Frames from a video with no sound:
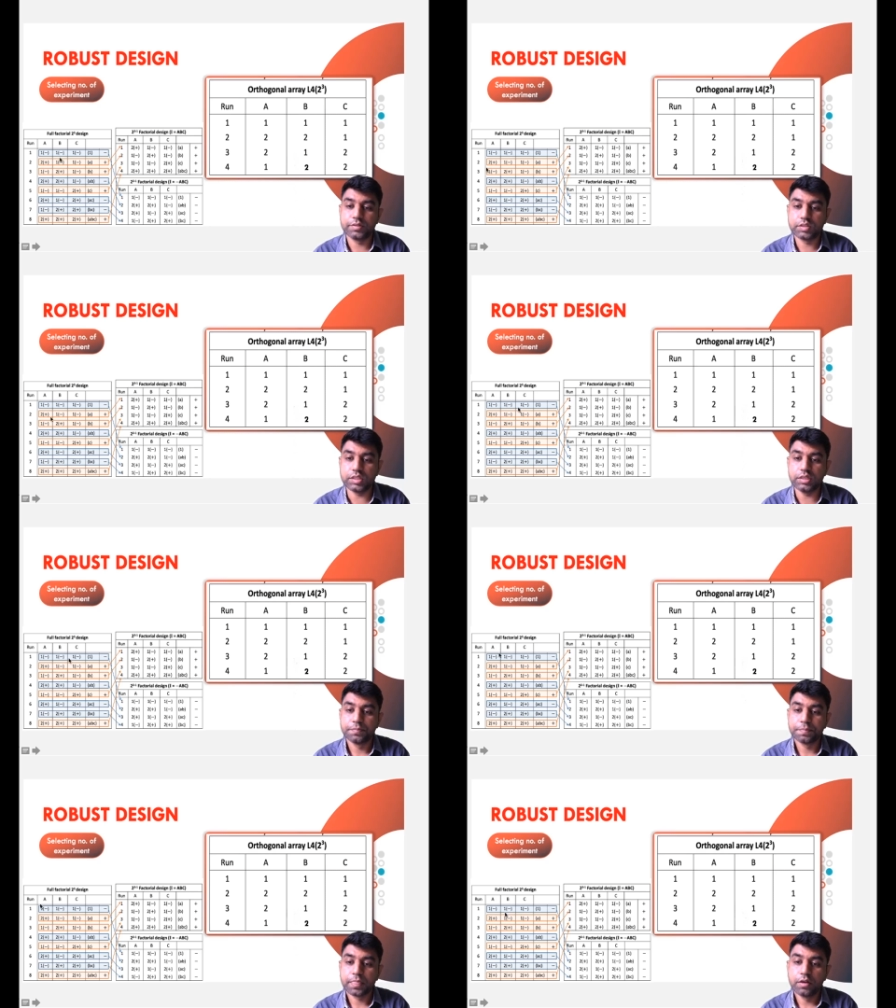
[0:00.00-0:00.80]
See
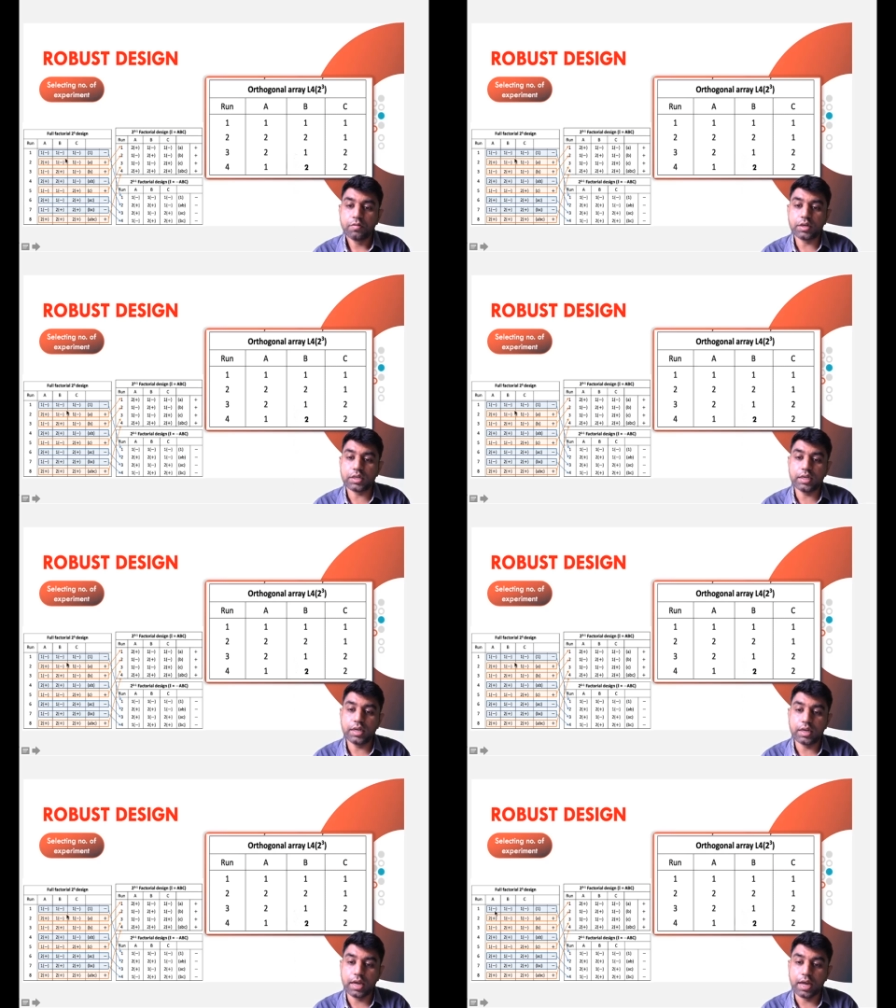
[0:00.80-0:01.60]
what
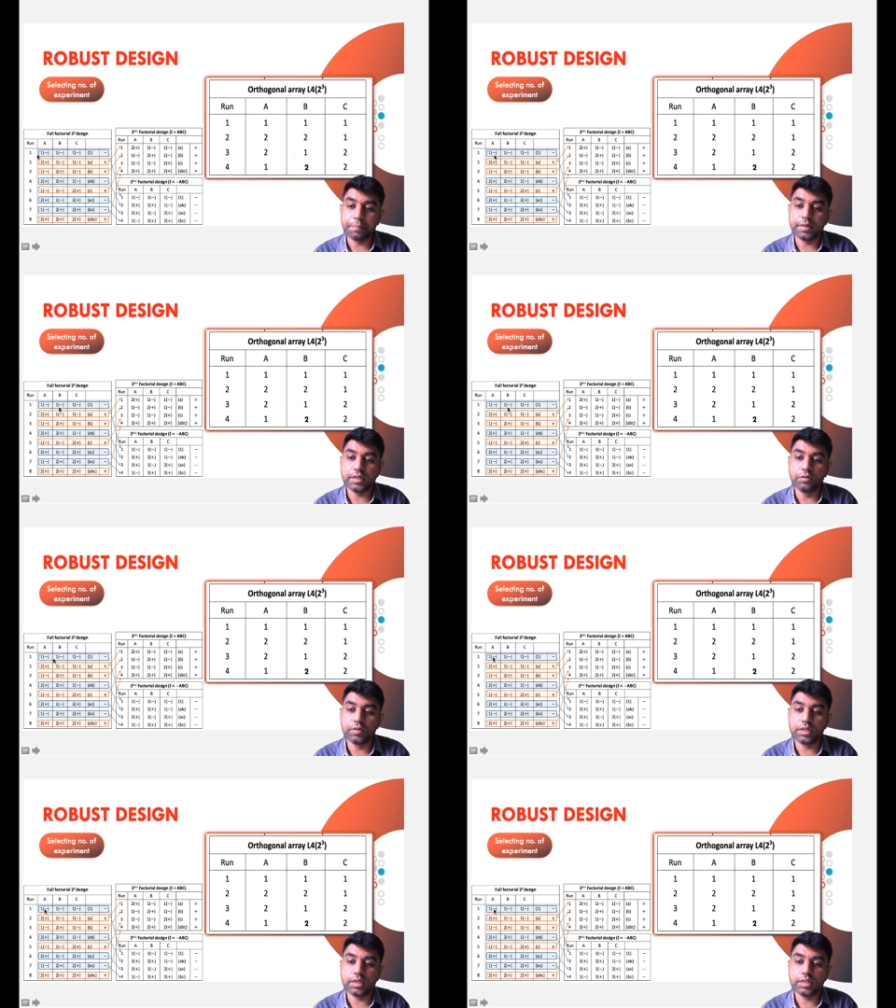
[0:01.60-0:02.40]
happening
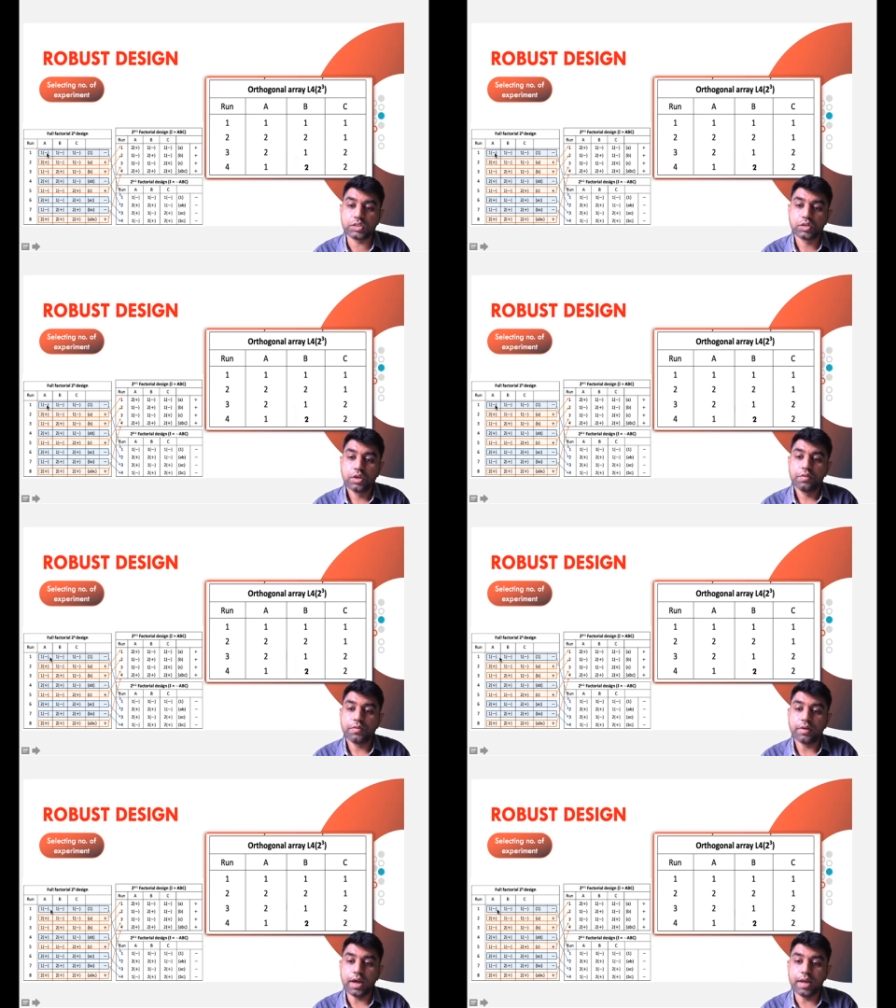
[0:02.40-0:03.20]
over here is,
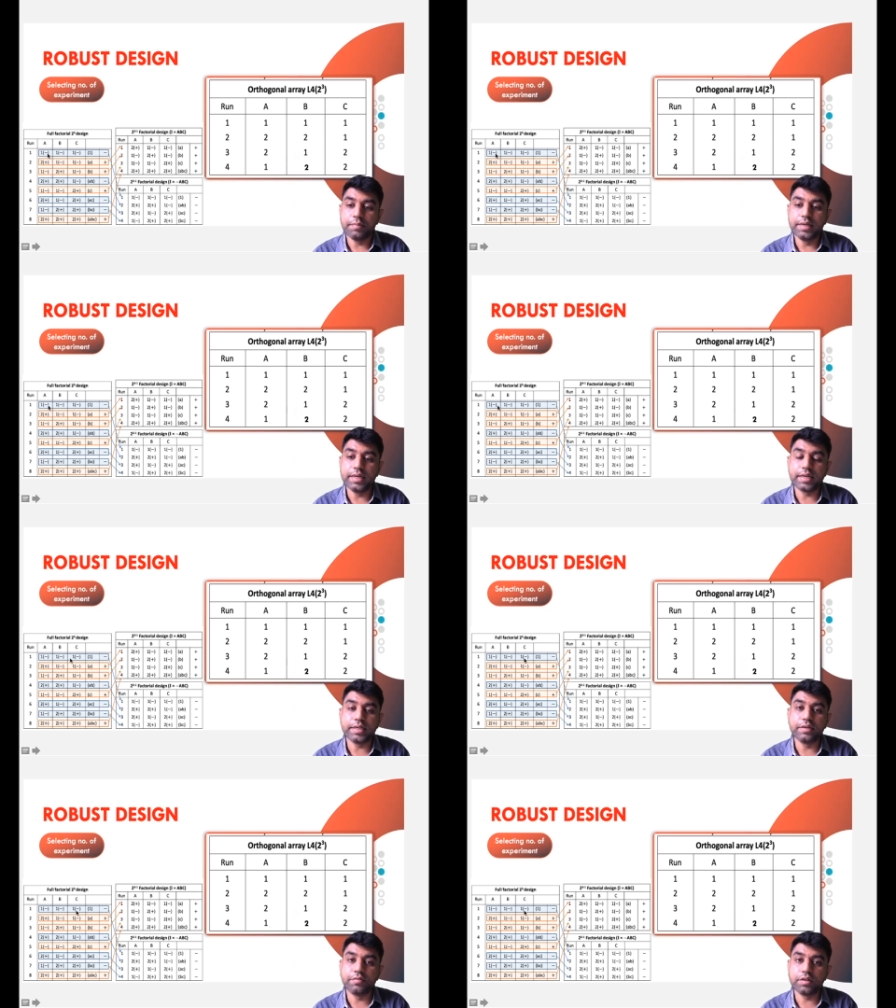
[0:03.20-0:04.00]
I am
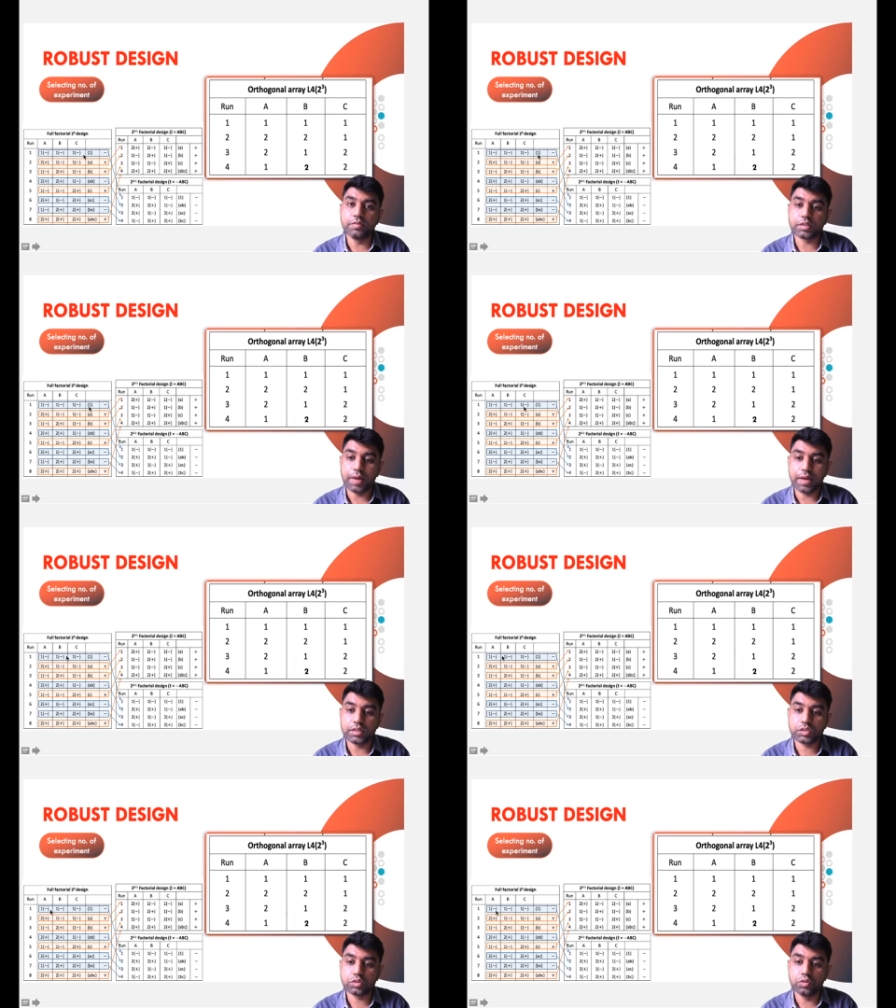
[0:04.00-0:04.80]
indicating 1 with
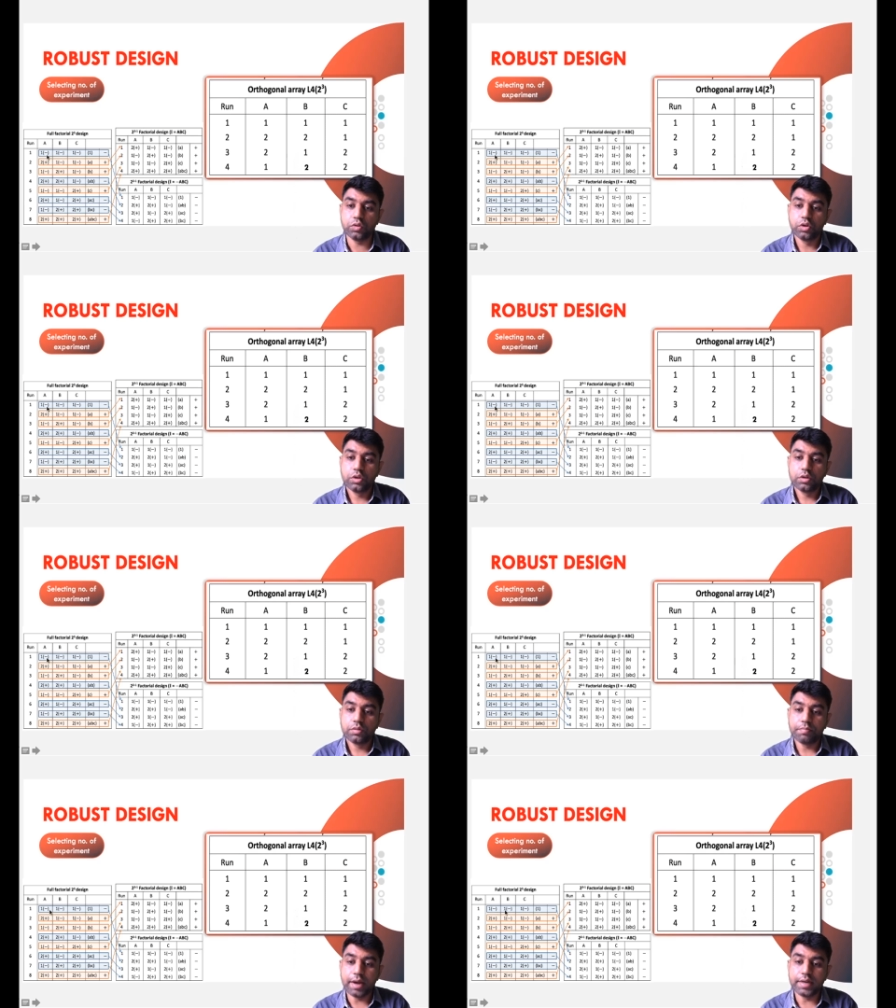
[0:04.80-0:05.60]
minus, so
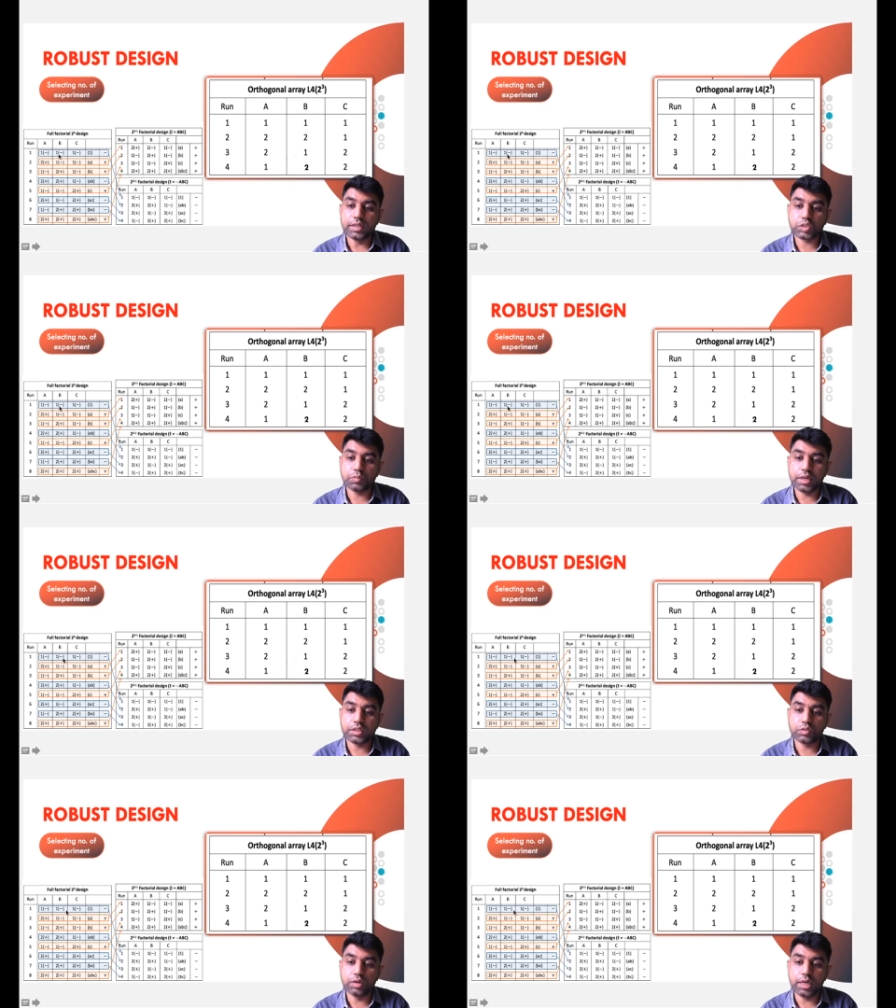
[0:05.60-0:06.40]
minus
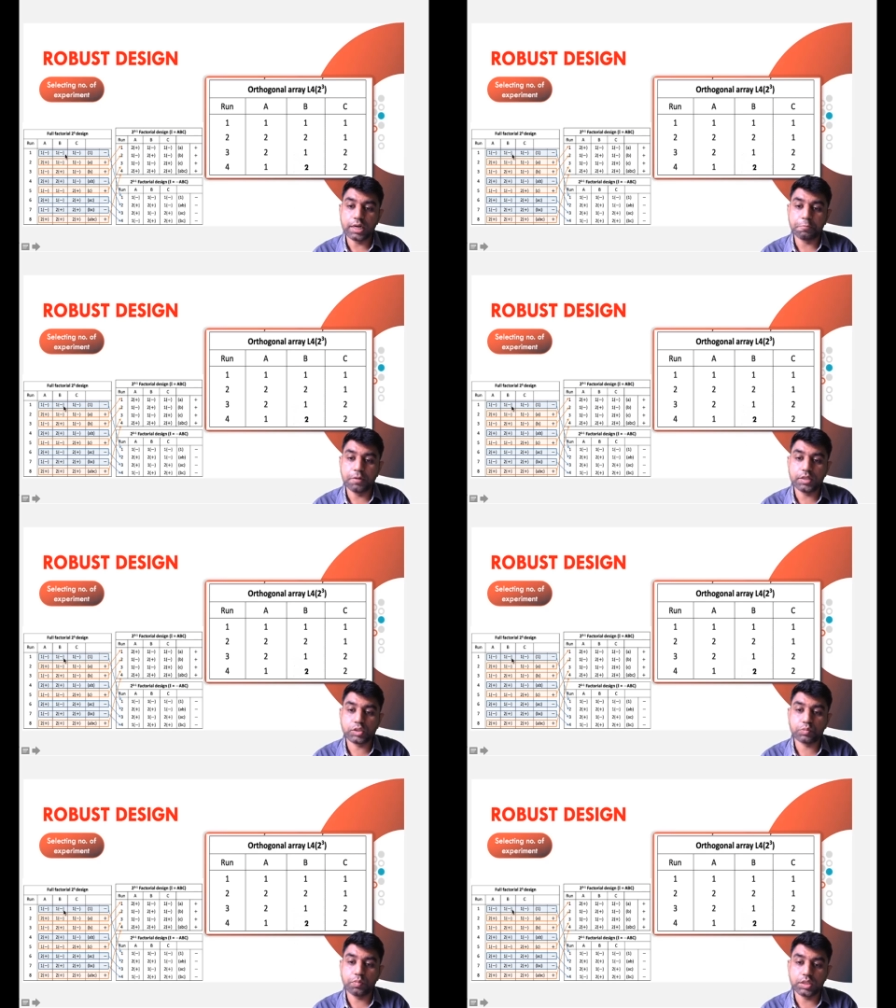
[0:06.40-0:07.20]
minus will get
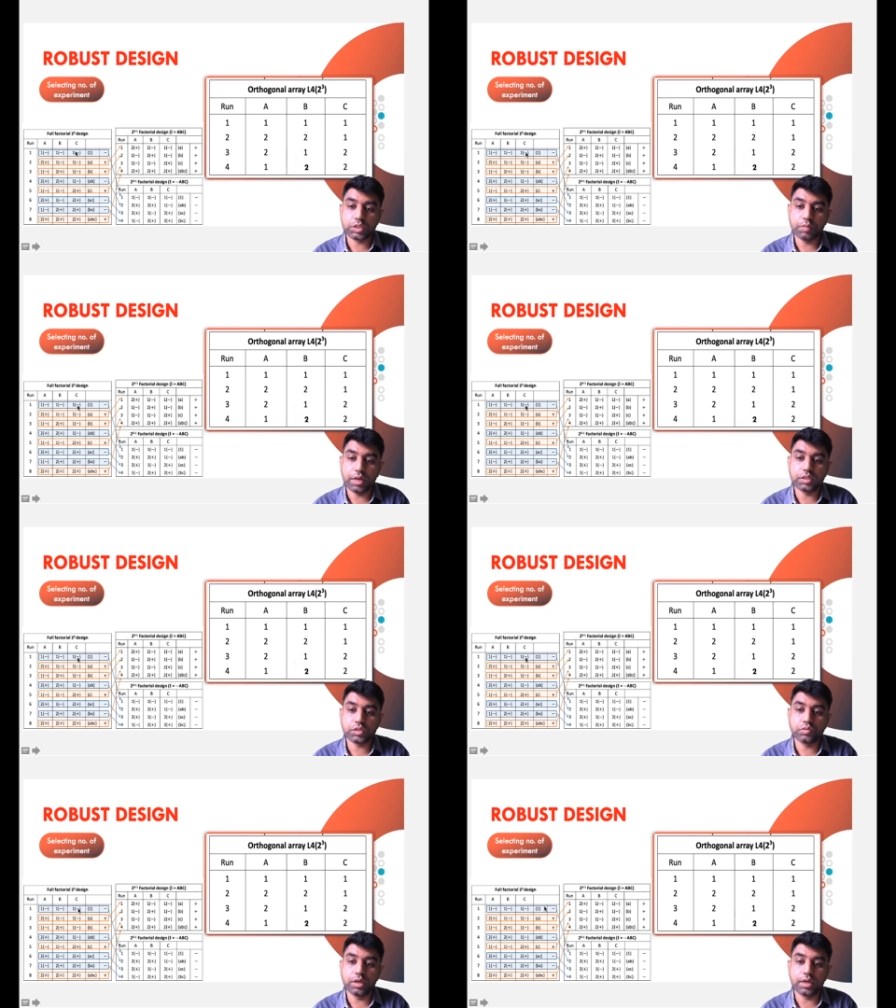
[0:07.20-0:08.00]
plus, plus
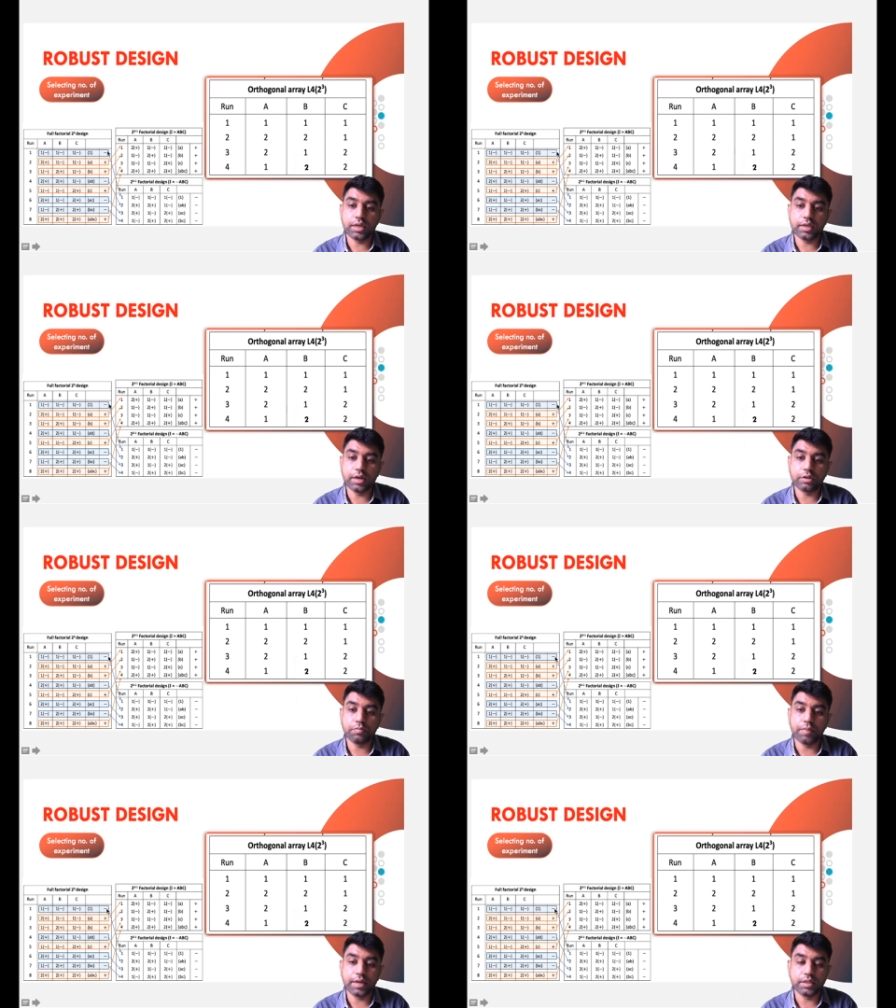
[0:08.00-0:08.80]
minus will again get
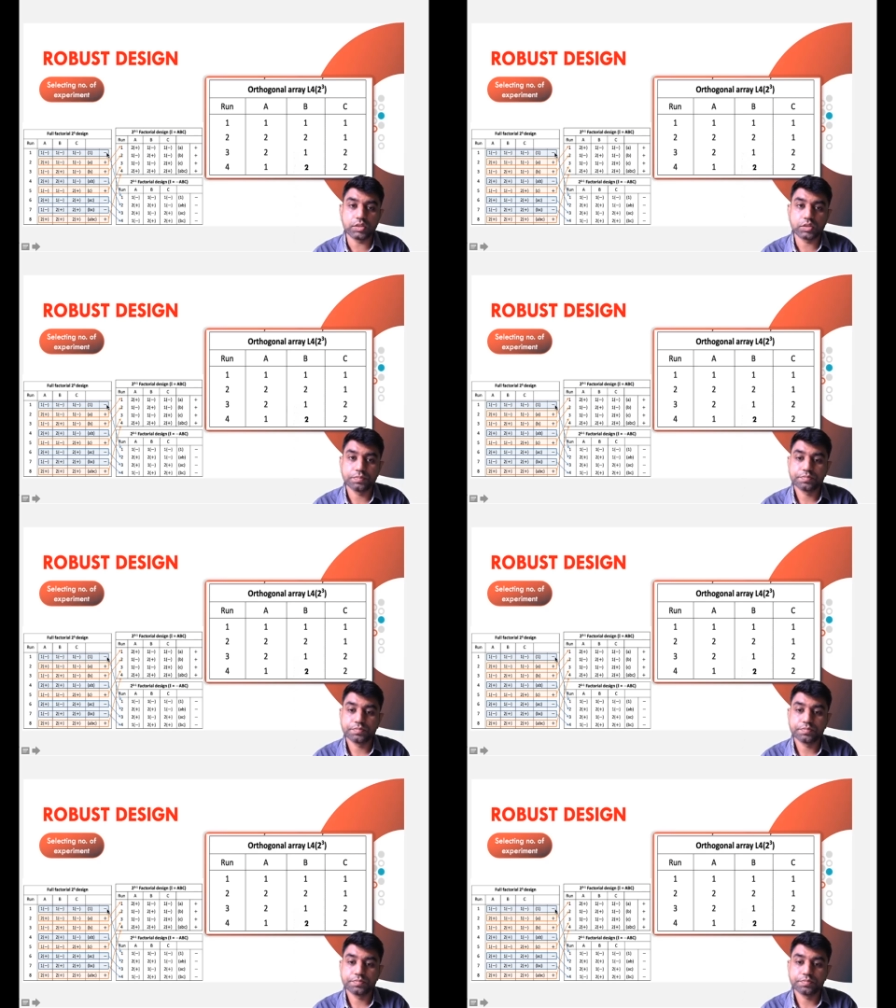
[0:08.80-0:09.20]
minus.